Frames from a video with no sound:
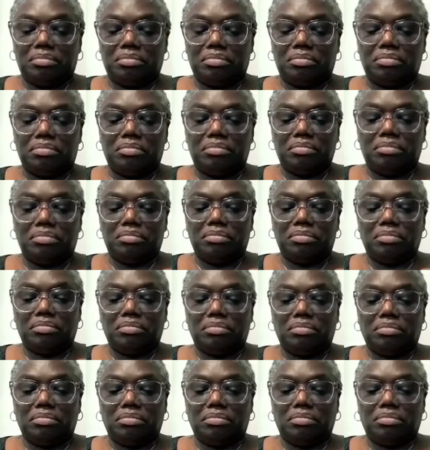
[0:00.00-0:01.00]

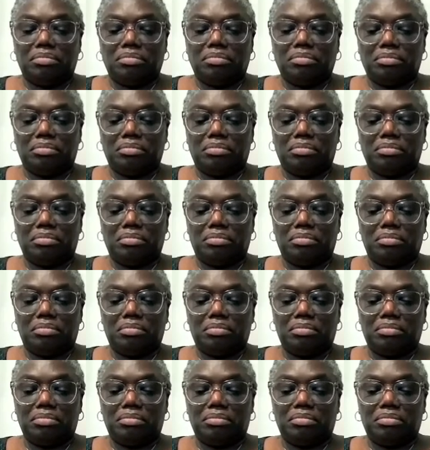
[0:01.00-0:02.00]

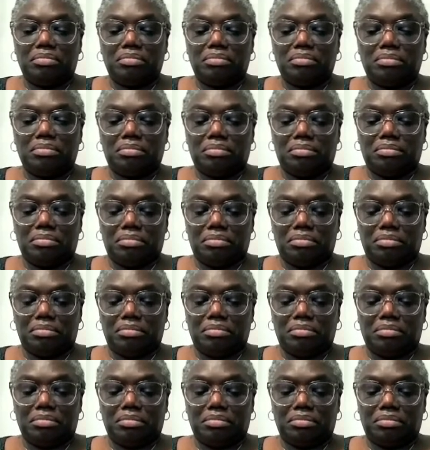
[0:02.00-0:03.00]

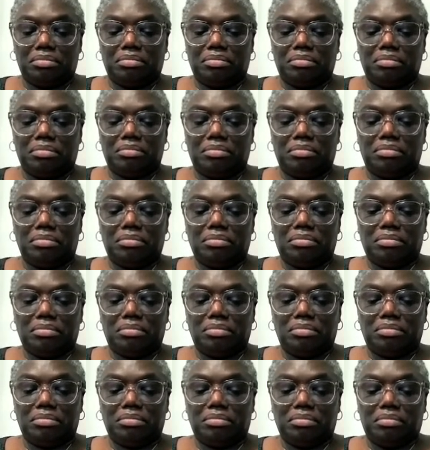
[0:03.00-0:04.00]

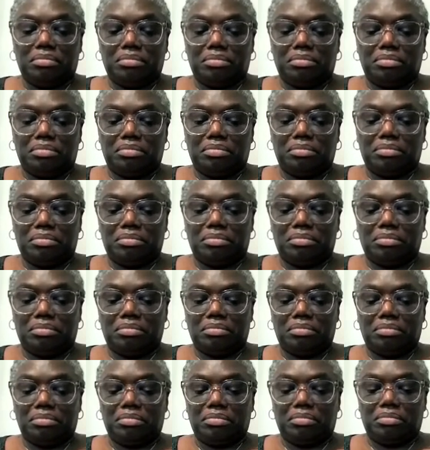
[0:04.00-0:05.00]

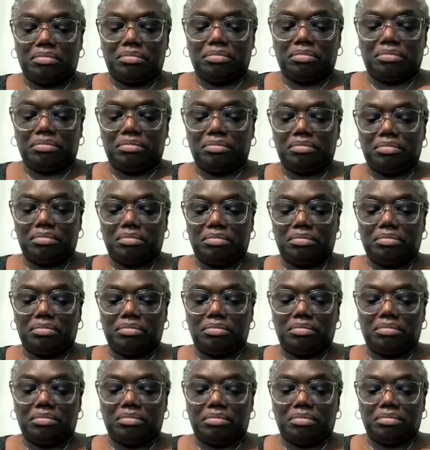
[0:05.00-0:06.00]

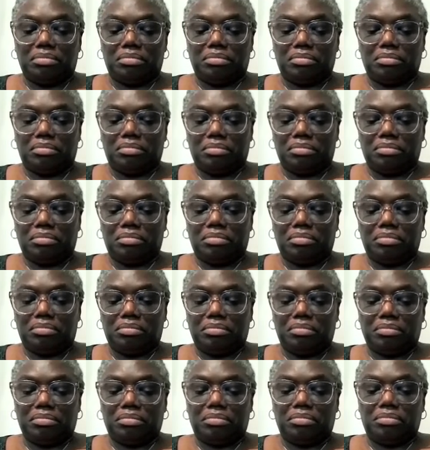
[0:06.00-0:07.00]

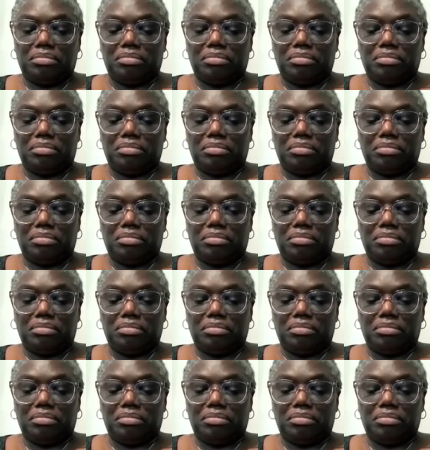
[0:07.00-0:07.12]
(silent)